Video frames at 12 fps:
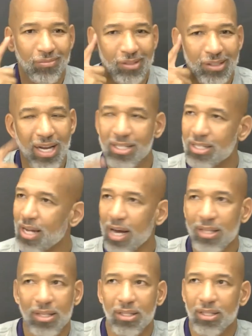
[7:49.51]
that's
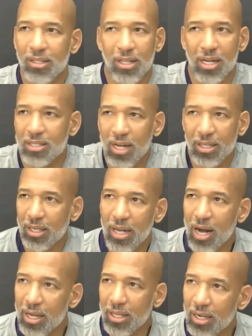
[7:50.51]
not the
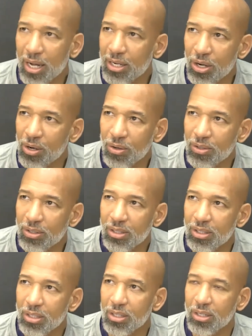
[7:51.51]
guy that I know,
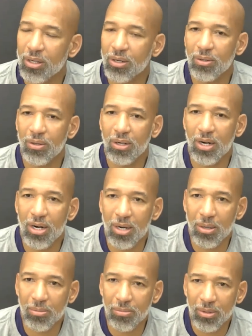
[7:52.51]
you
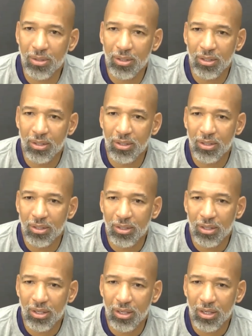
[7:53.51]
know.
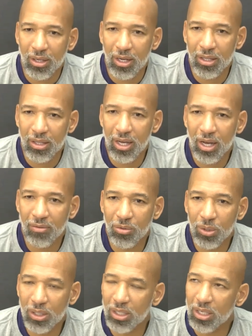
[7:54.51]
And they have a
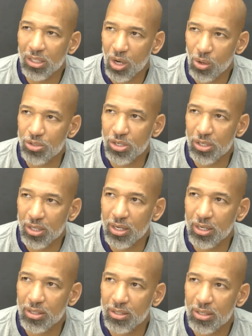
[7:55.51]
really good culture there.
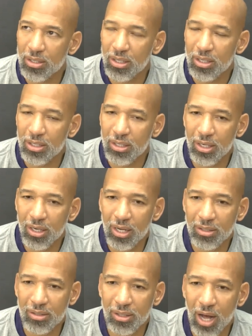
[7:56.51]
And
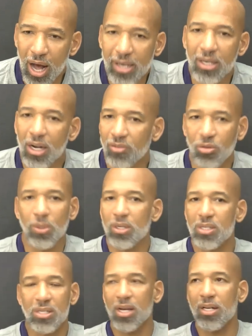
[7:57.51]
I never want to
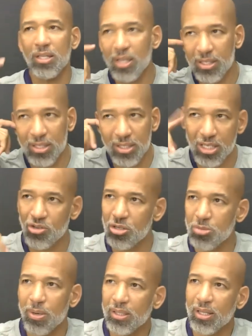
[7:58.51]
say anything to
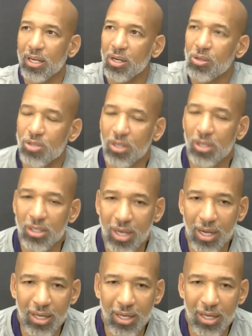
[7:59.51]
disrespect that culture because I